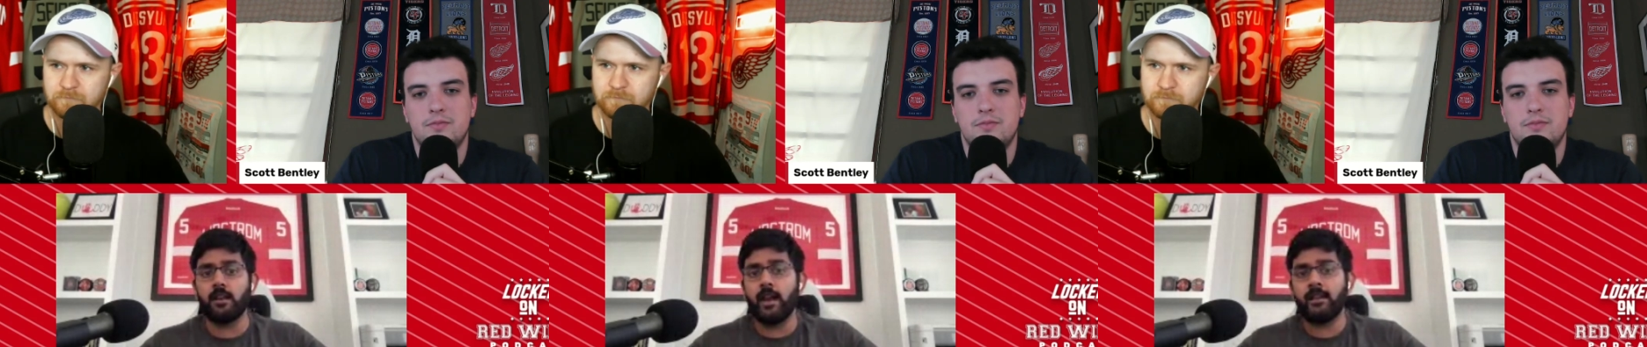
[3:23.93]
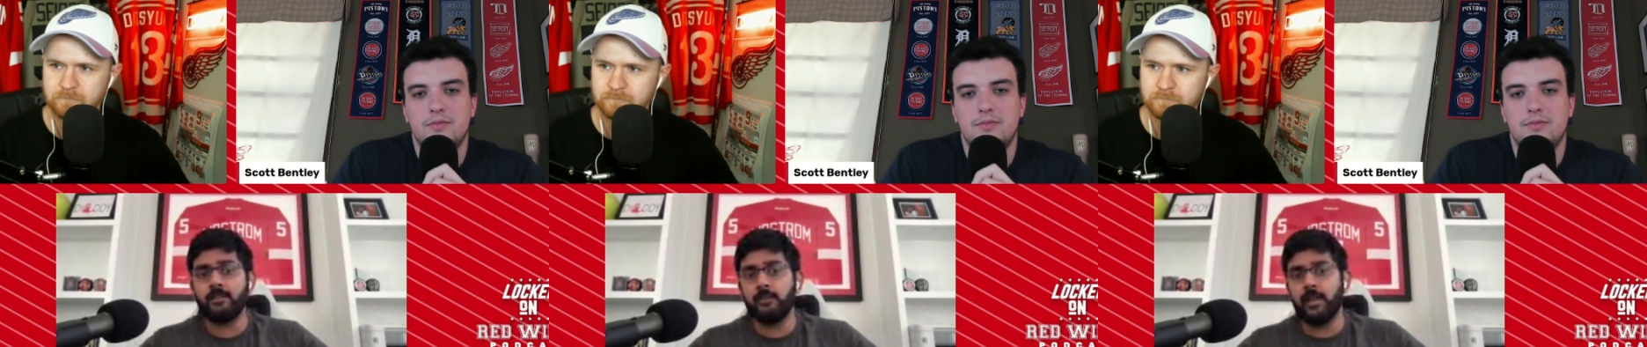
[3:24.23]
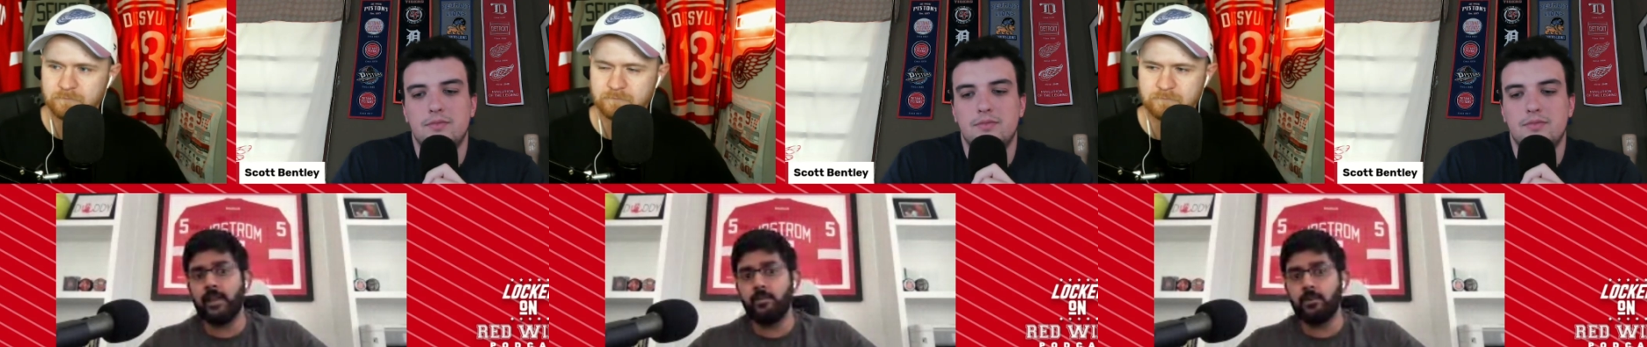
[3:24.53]
Speaker 1: I had them at
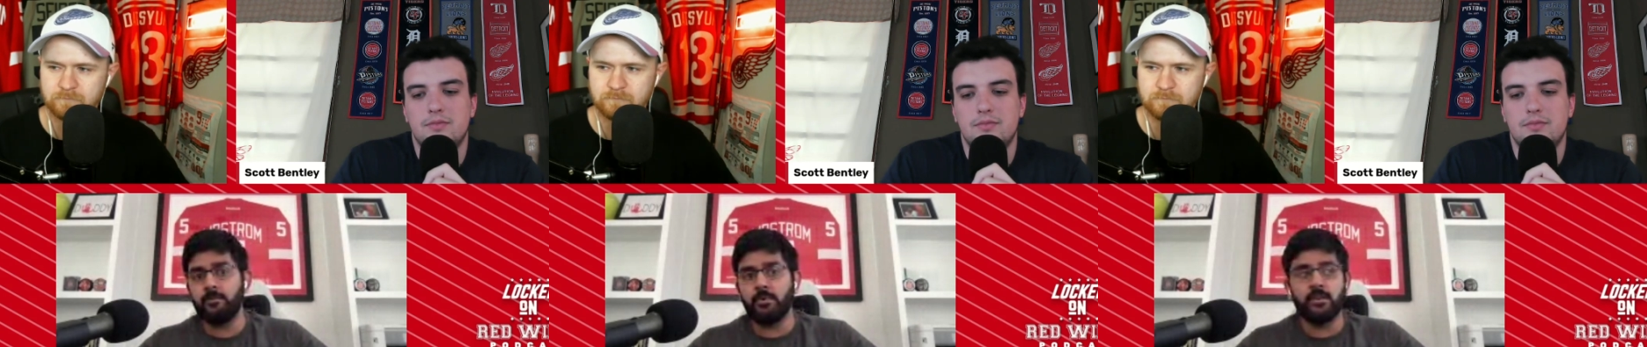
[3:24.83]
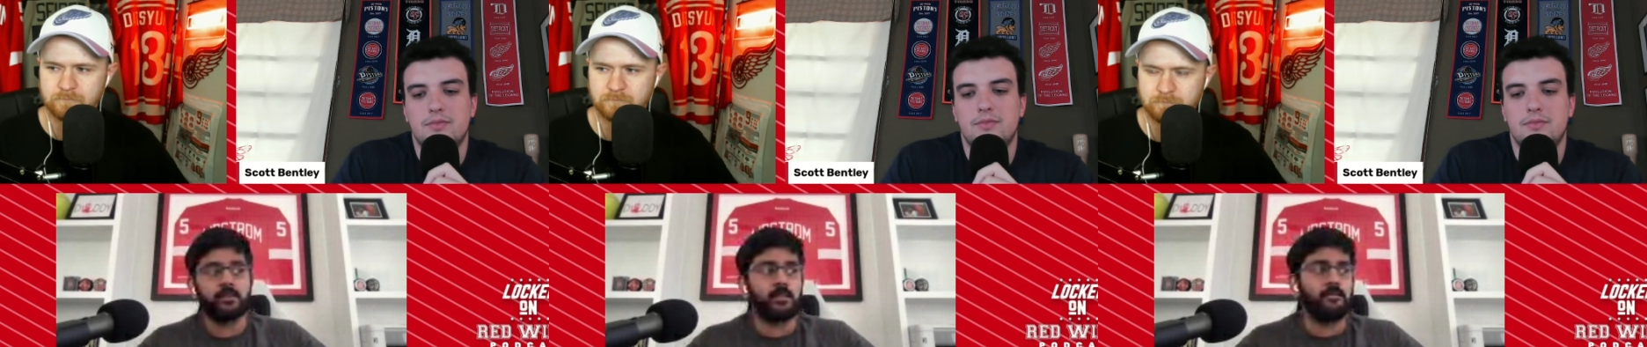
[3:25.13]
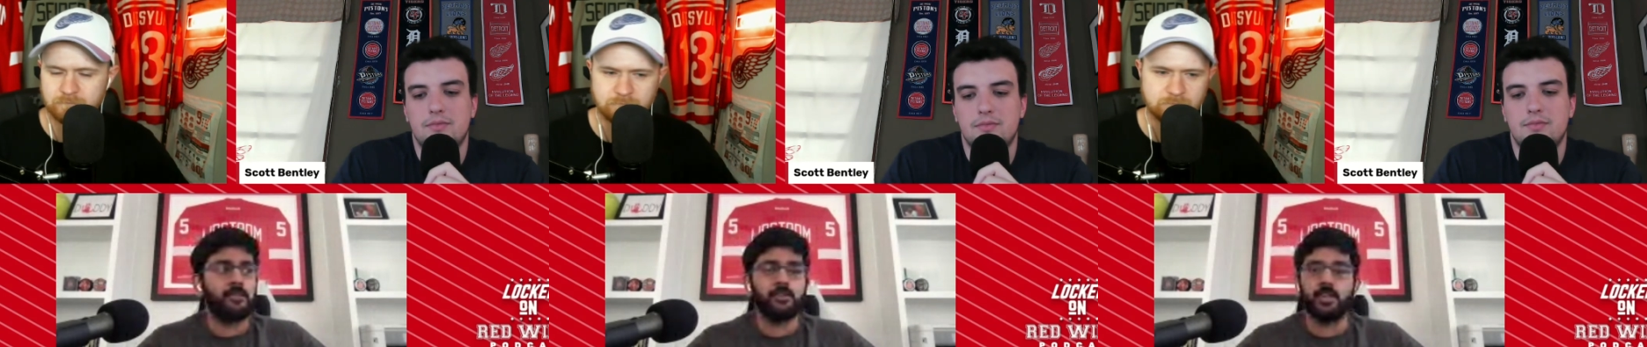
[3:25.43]
81 points. They
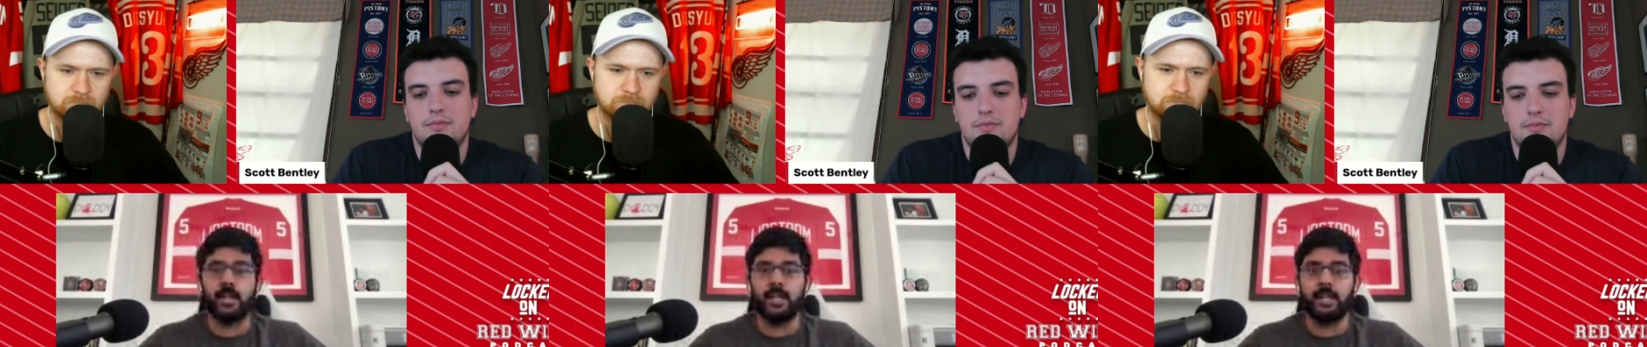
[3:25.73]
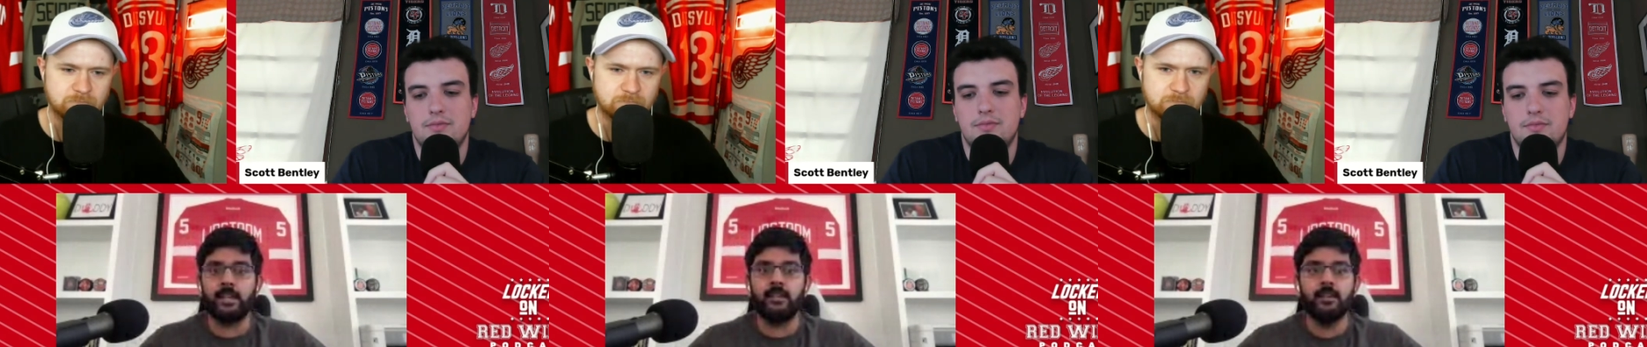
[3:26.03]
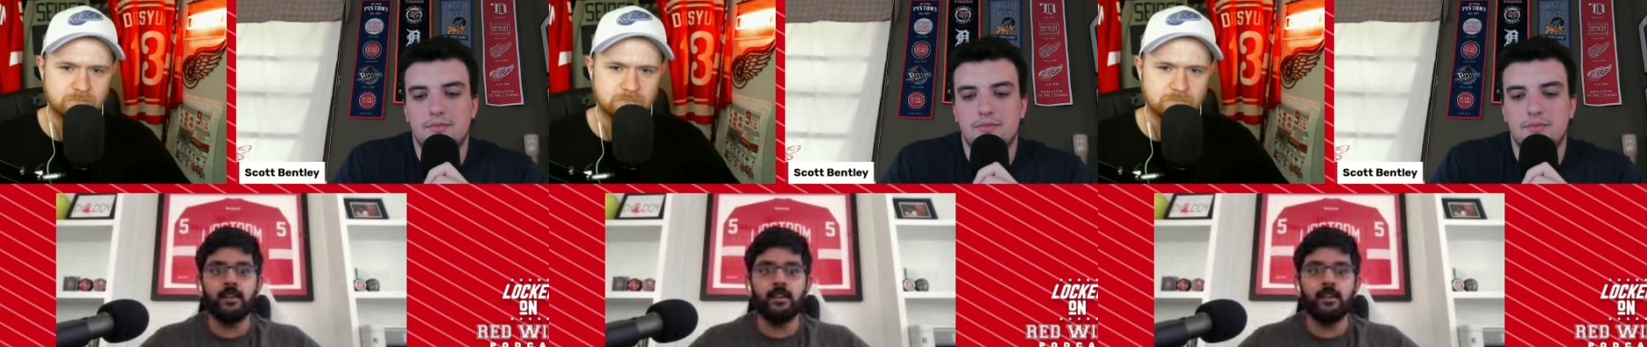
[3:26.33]
finished at 80.